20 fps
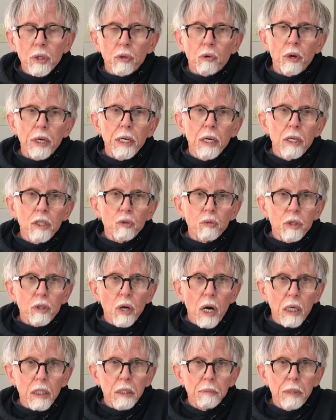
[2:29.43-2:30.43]
and crayons we
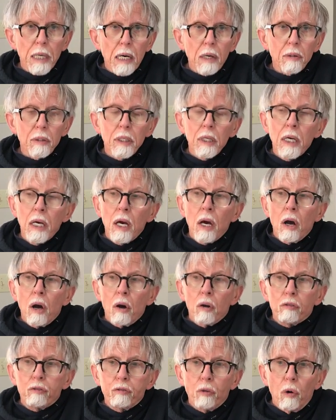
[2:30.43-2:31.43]
talked about.
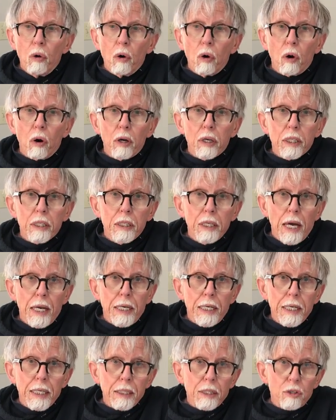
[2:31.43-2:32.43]
For
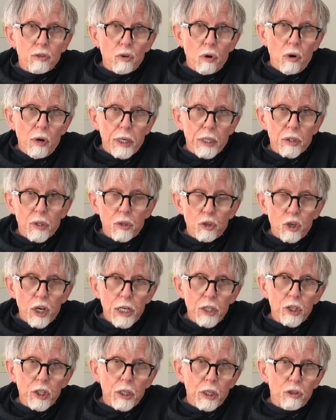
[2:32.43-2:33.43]
editing the drawings and
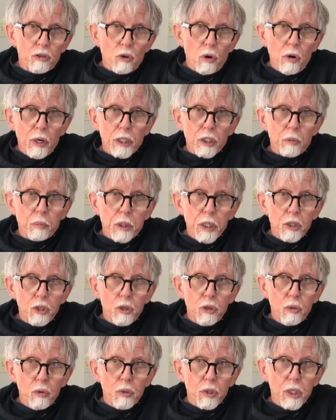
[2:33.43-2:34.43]
changing the drawings, please
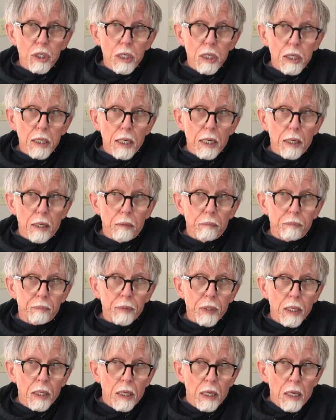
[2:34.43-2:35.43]
use the
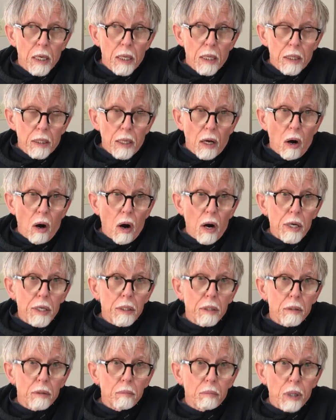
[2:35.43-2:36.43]
hard
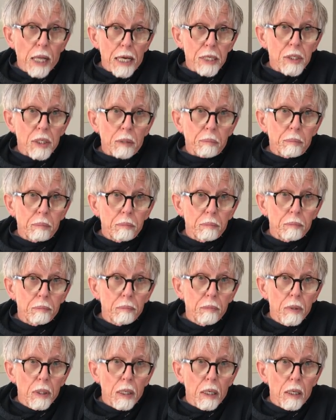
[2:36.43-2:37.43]
plastic
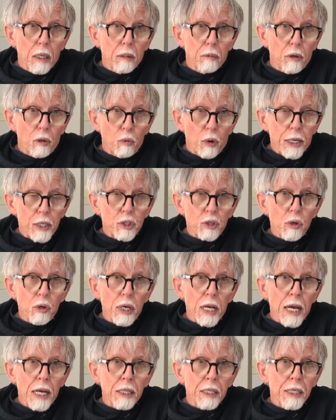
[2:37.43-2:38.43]
eraser
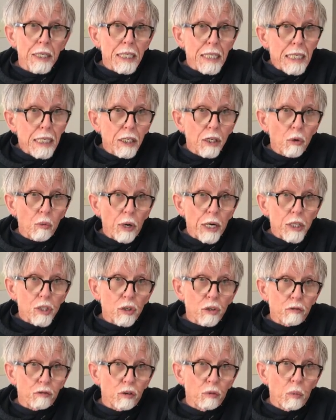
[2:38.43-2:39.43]
and the kneaded
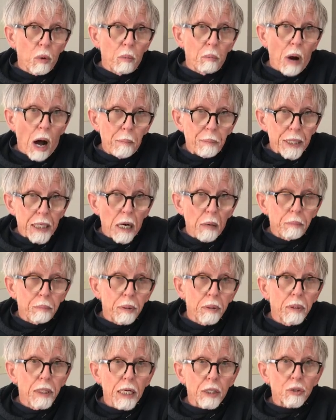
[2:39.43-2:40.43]
eraser for more mopping up
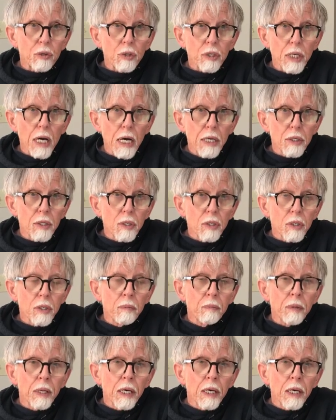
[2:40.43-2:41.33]
exercises.